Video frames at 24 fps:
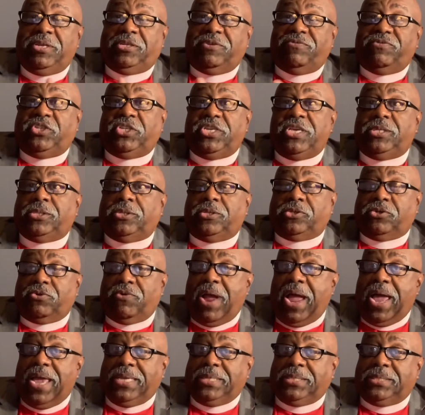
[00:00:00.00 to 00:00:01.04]
of Jesus
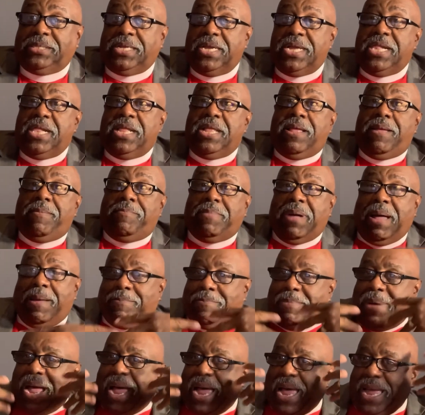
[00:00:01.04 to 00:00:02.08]
Christ. My
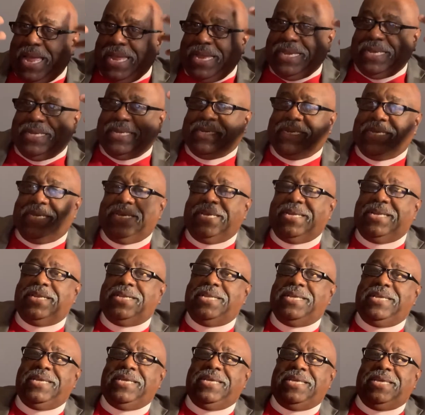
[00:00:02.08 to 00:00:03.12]
mind
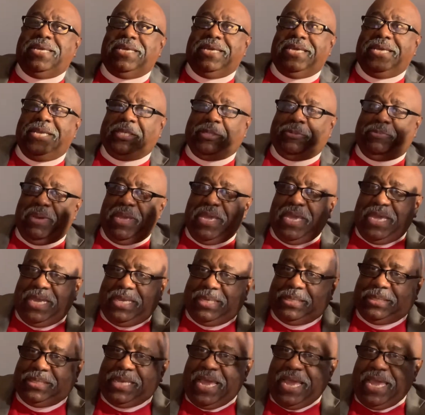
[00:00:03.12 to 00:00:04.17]
is being
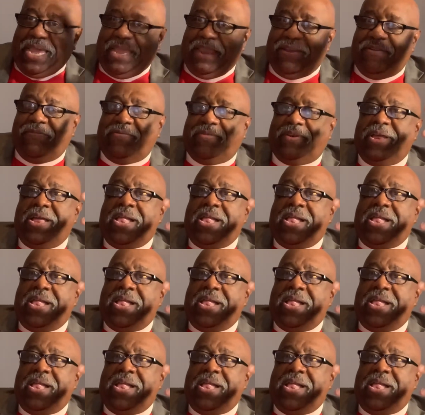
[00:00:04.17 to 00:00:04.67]
saved.